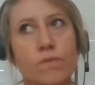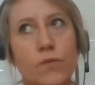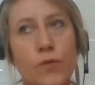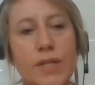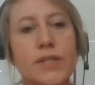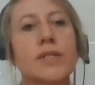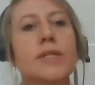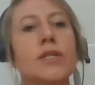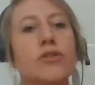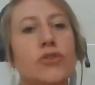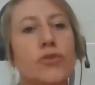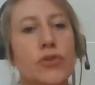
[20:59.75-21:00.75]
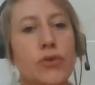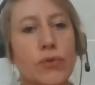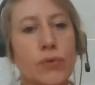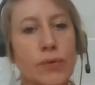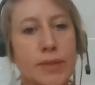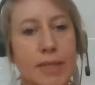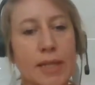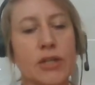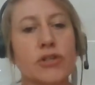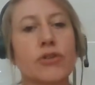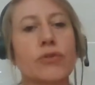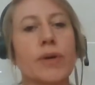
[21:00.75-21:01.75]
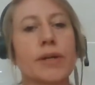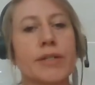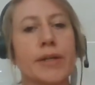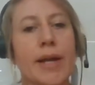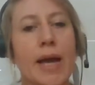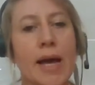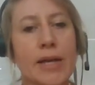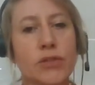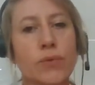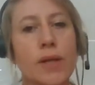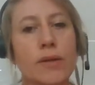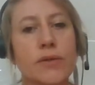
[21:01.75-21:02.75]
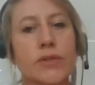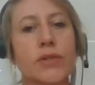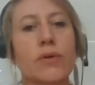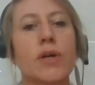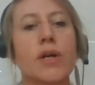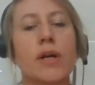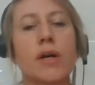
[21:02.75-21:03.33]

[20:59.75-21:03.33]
written into your selection criteria as well. So